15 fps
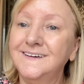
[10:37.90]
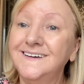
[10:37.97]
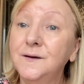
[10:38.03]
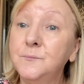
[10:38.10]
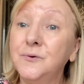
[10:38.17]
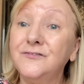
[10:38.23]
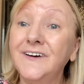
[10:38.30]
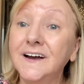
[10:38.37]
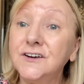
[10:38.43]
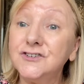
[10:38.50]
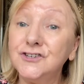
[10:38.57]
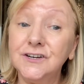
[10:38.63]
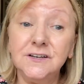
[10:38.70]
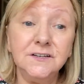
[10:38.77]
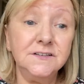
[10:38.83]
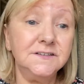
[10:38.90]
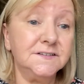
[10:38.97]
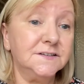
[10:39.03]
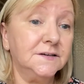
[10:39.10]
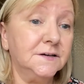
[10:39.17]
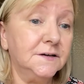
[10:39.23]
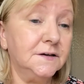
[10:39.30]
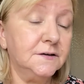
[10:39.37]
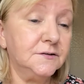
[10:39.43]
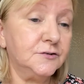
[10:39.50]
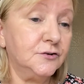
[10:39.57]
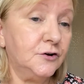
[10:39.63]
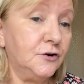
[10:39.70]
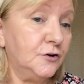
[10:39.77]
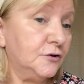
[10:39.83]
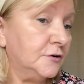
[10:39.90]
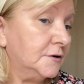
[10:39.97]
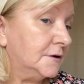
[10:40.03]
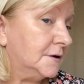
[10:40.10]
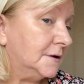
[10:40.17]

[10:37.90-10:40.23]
imperfections. So